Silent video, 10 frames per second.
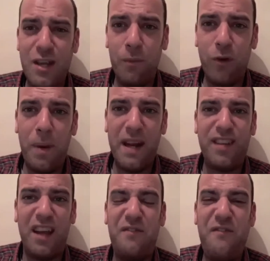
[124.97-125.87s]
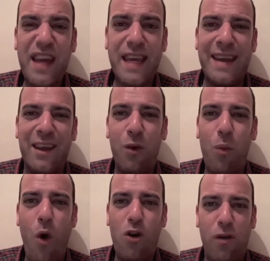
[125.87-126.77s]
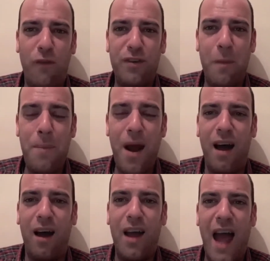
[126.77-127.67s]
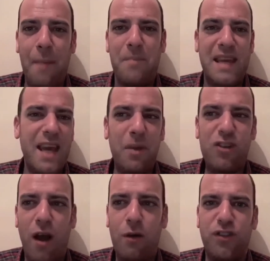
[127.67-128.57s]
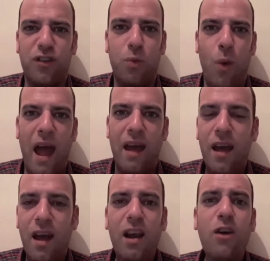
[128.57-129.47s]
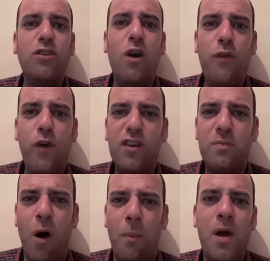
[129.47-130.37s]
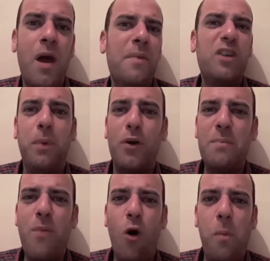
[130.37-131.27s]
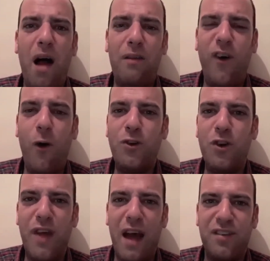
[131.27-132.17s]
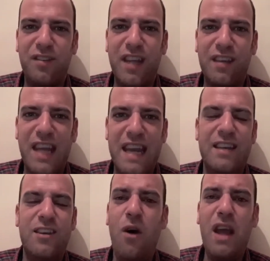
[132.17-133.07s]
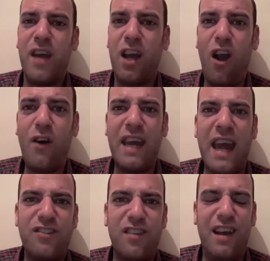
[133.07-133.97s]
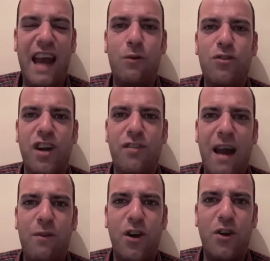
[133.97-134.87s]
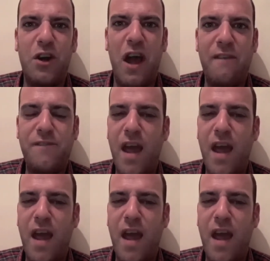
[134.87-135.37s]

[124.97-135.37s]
He comes up and he starts flicking the water off his umbrella at me, getting my trousers wet. Looked over at his mum, Miss Bloody Mobile Phone 2016, not even clocking it, just lounging around looking at her